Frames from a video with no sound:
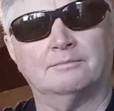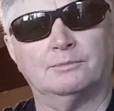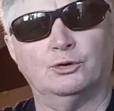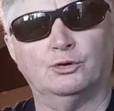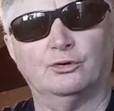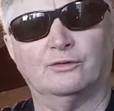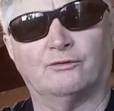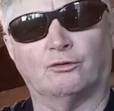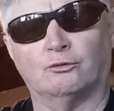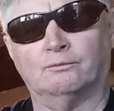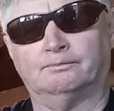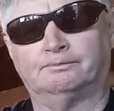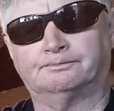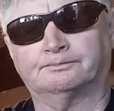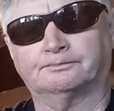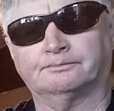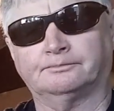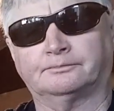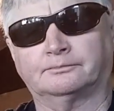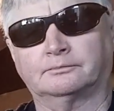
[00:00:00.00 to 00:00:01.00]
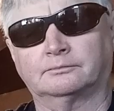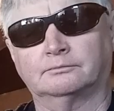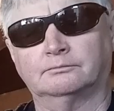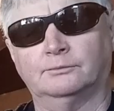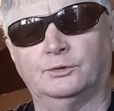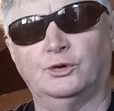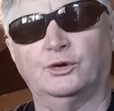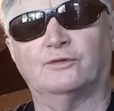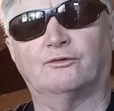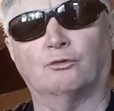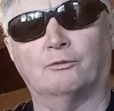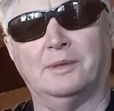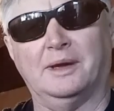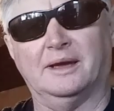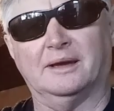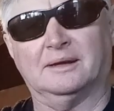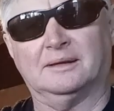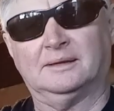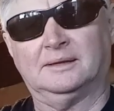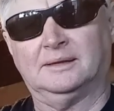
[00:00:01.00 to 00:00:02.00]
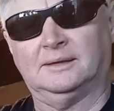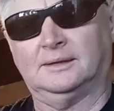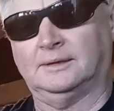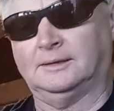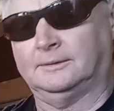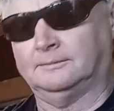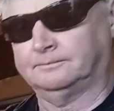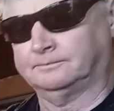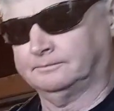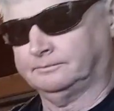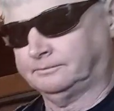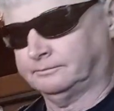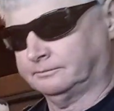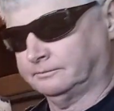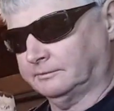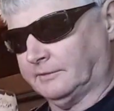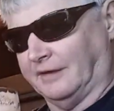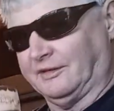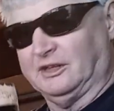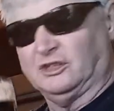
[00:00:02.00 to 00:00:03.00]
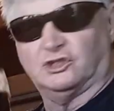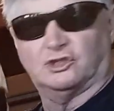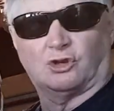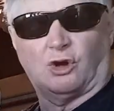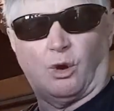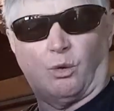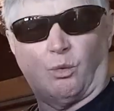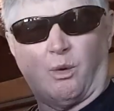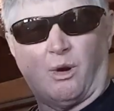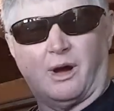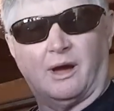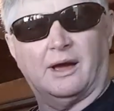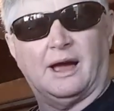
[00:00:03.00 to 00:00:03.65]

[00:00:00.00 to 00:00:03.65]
Beautiful. Beautiful beer, and this has got